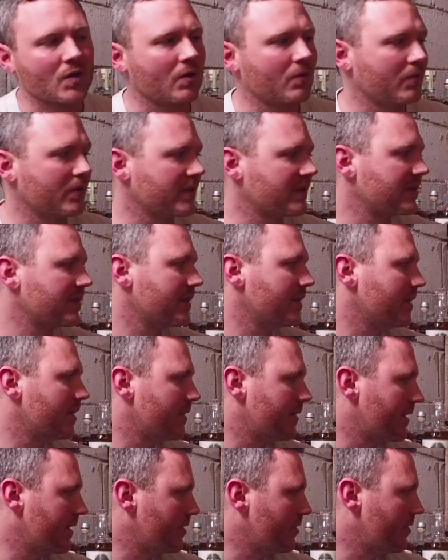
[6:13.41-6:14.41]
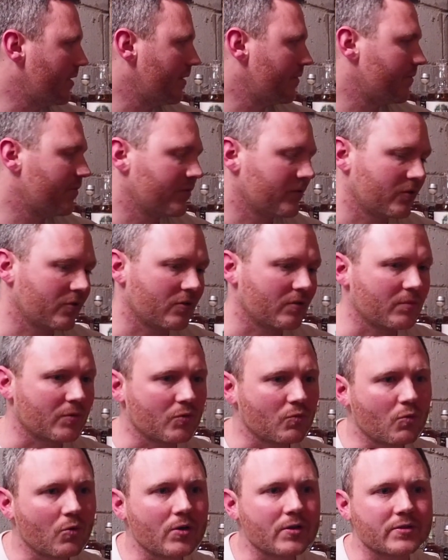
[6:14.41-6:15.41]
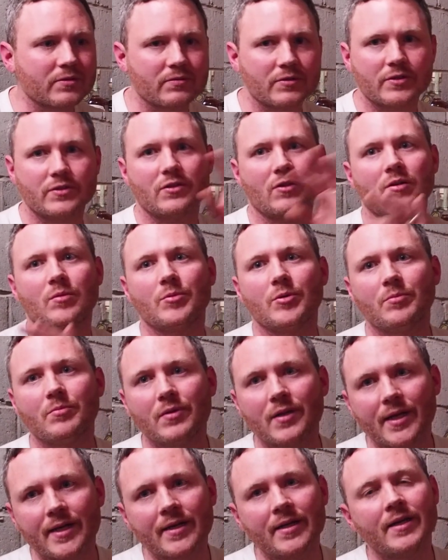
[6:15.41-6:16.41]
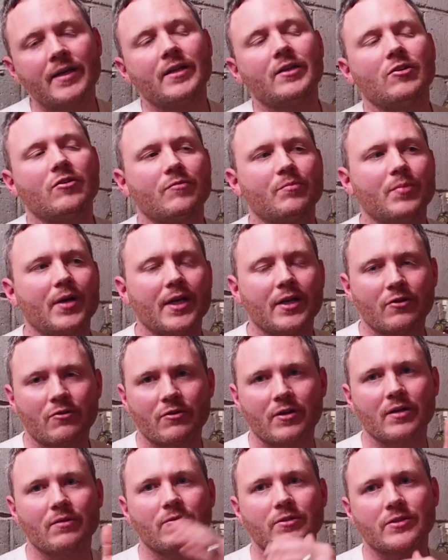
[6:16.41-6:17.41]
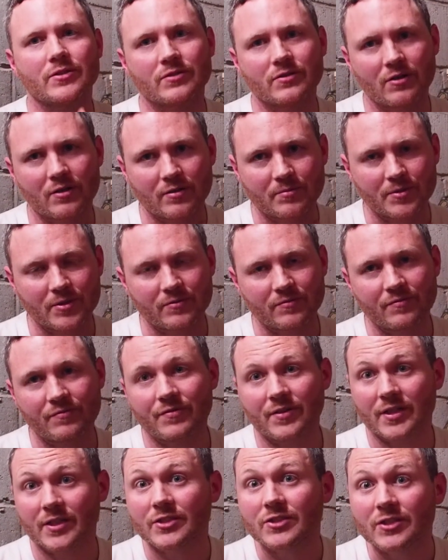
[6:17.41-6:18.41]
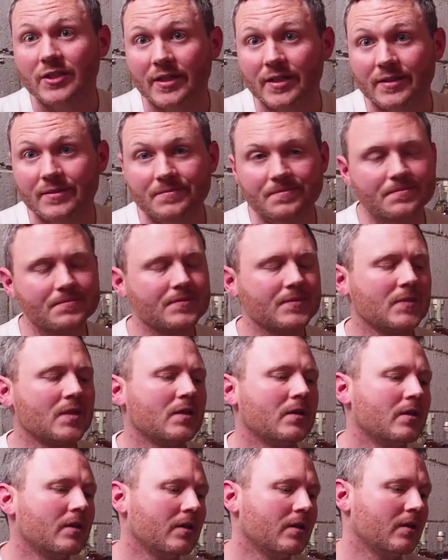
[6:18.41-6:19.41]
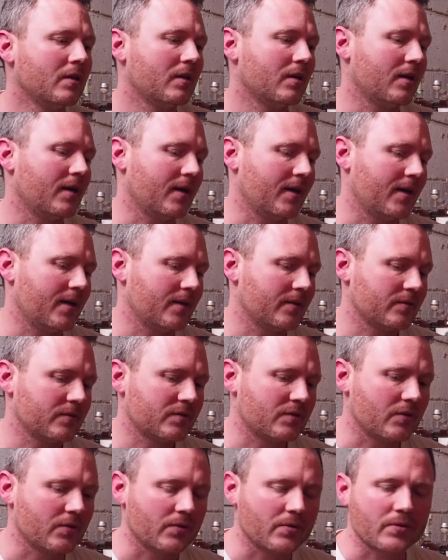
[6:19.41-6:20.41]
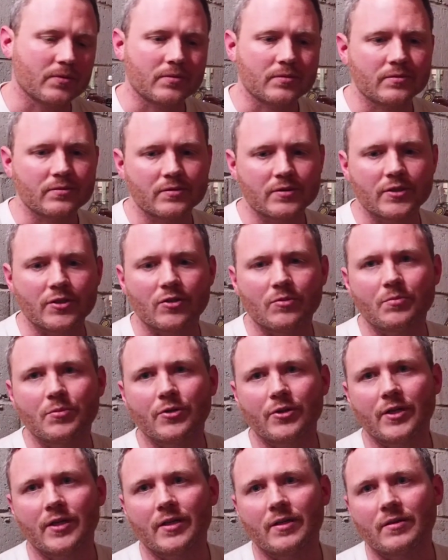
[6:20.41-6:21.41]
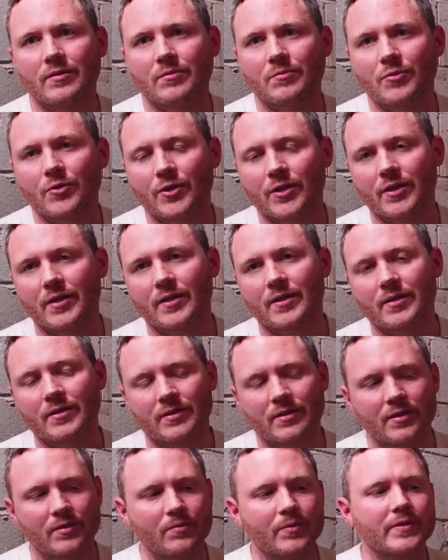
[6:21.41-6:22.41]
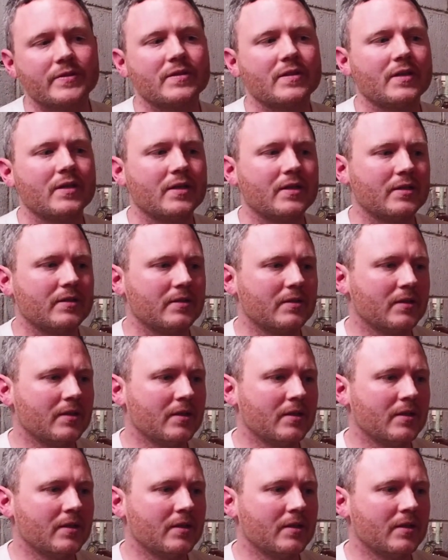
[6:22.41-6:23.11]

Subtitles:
whiskey, and then you have Gooderham and Worts, which is all about blending. You have Pike Creek, which is all about finishing. So, putting a whiskey in